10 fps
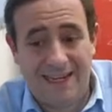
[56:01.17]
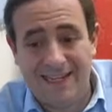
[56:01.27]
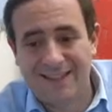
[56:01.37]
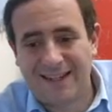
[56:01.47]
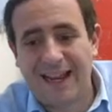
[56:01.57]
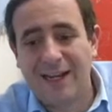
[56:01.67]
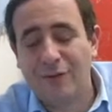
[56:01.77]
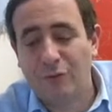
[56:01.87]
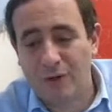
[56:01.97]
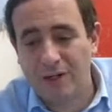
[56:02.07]
it is kind
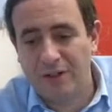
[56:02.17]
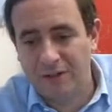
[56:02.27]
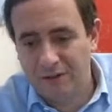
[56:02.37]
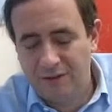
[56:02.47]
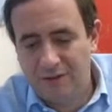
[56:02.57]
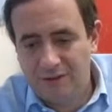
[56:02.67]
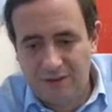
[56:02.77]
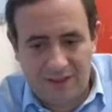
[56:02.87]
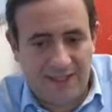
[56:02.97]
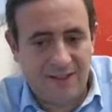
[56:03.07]
of weird
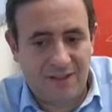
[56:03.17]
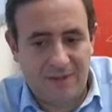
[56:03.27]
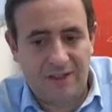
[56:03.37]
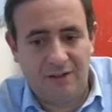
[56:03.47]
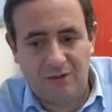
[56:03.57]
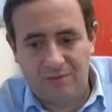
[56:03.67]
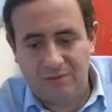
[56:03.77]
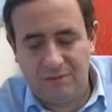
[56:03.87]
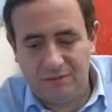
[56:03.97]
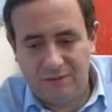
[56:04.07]
that that's the mechanism,